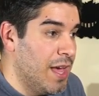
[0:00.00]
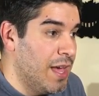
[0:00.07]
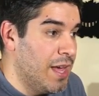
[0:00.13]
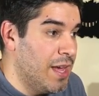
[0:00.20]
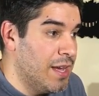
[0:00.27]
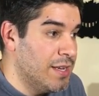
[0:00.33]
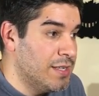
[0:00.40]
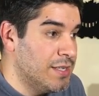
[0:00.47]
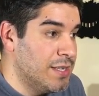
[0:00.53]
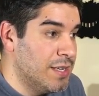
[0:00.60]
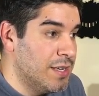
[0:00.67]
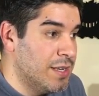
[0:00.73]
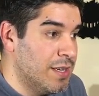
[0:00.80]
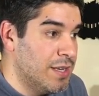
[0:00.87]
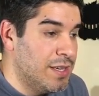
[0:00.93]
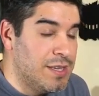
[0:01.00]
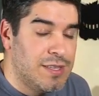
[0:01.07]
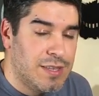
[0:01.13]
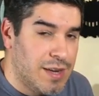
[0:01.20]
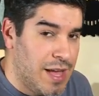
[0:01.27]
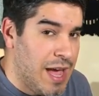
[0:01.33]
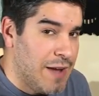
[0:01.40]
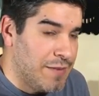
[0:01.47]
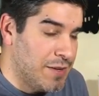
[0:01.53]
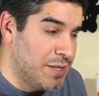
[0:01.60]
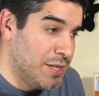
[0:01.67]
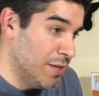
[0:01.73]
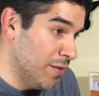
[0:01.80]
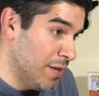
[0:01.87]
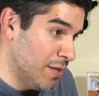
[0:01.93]
and he's going to have to
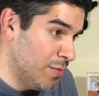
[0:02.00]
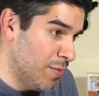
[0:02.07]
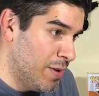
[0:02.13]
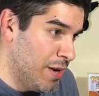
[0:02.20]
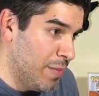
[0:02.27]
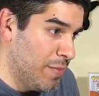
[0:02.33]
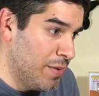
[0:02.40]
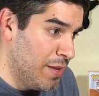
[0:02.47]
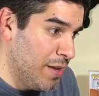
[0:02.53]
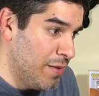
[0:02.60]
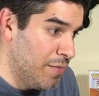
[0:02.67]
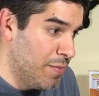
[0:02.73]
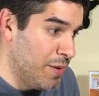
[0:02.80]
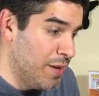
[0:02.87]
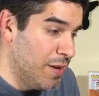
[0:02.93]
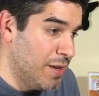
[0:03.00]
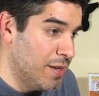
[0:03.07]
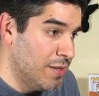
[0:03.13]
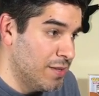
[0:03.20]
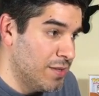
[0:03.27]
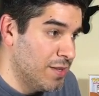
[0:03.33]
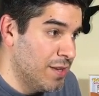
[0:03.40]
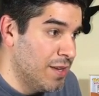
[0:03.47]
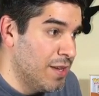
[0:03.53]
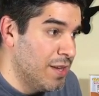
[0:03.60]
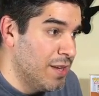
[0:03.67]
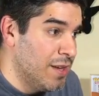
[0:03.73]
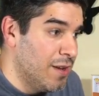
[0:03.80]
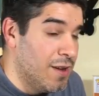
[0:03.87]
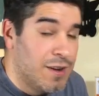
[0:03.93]
shield this one, I believe, because
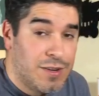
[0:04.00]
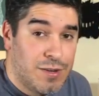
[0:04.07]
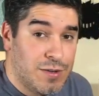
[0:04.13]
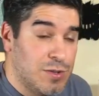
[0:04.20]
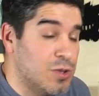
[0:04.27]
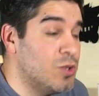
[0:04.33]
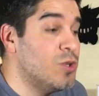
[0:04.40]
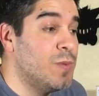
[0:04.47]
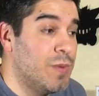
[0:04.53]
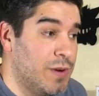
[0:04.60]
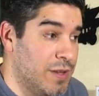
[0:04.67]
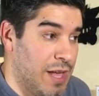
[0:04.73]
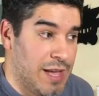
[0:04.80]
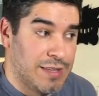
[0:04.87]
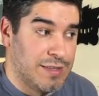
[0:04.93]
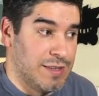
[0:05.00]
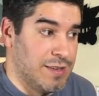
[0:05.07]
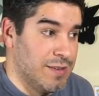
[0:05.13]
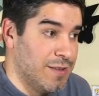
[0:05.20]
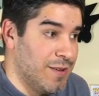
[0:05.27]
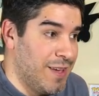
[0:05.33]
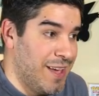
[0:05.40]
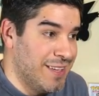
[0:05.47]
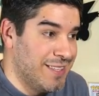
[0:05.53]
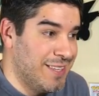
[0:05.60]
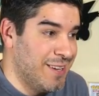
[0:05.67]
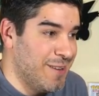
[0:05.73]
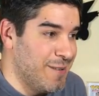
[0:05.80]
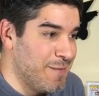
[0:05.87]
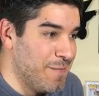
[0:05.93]
Haunter is super glassy. Okay,
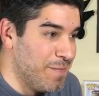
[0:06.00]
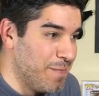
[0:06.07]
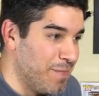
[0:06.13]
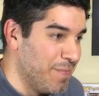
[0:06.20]
so...